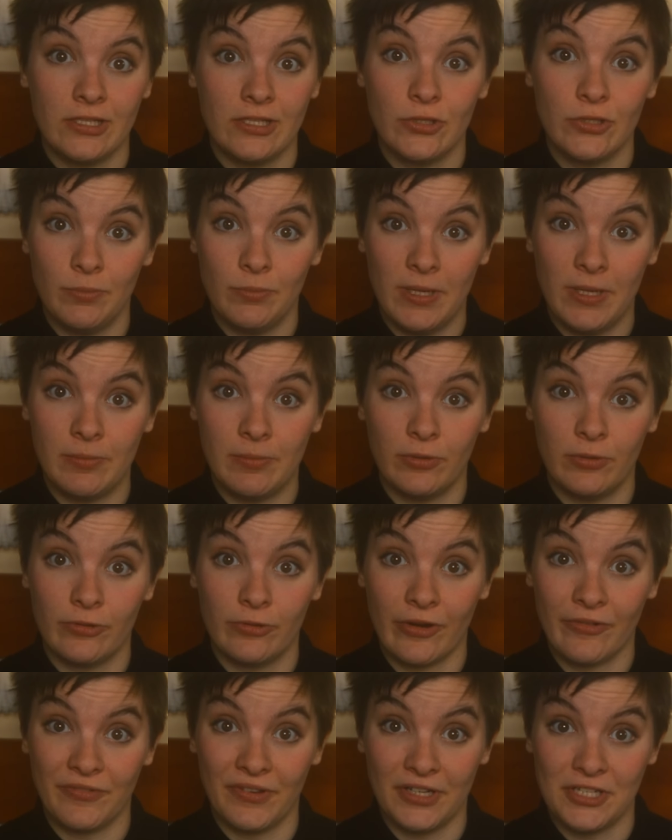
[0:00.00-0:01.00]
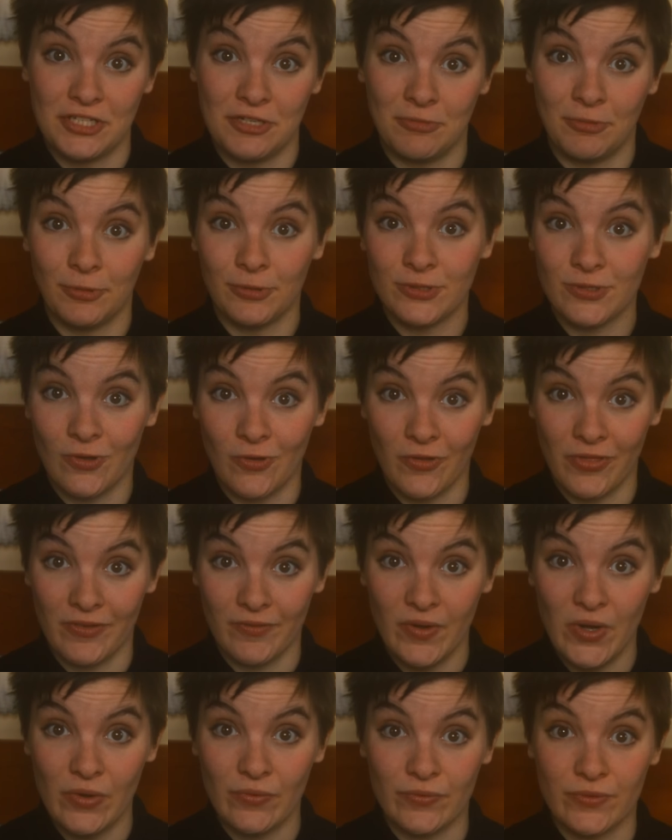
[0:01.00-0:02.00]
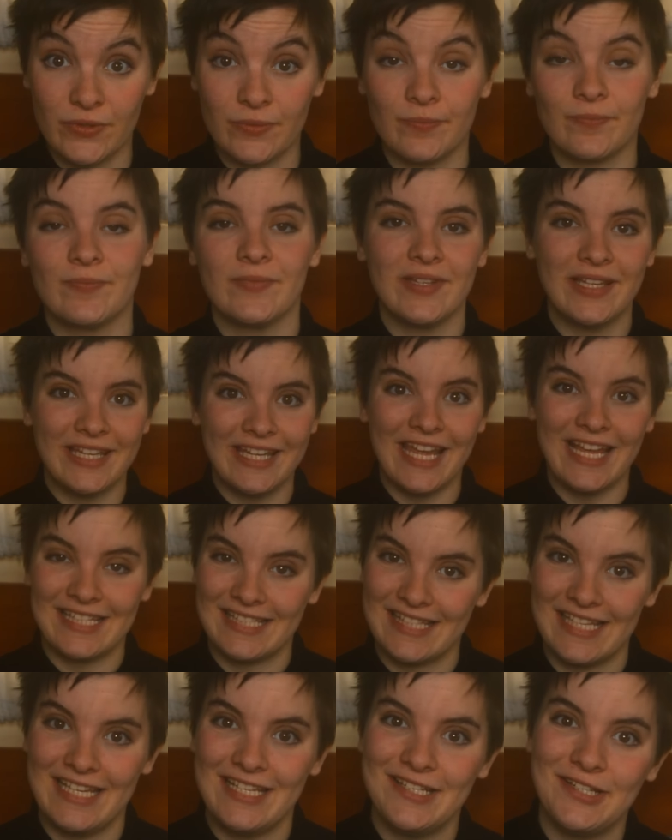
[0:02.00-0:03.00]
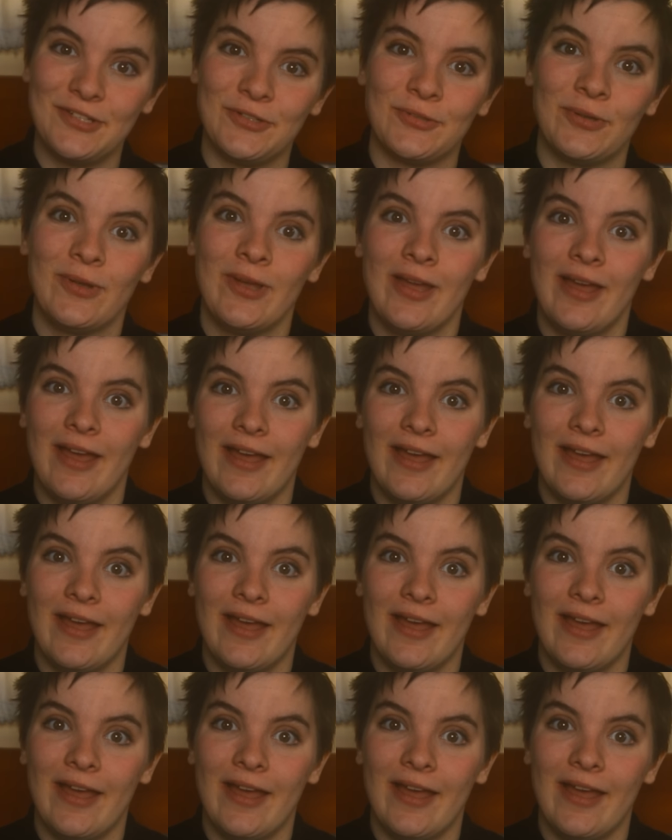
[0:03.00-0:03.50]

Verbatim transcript: do people grow vegetables on the roofs? Yes, they do.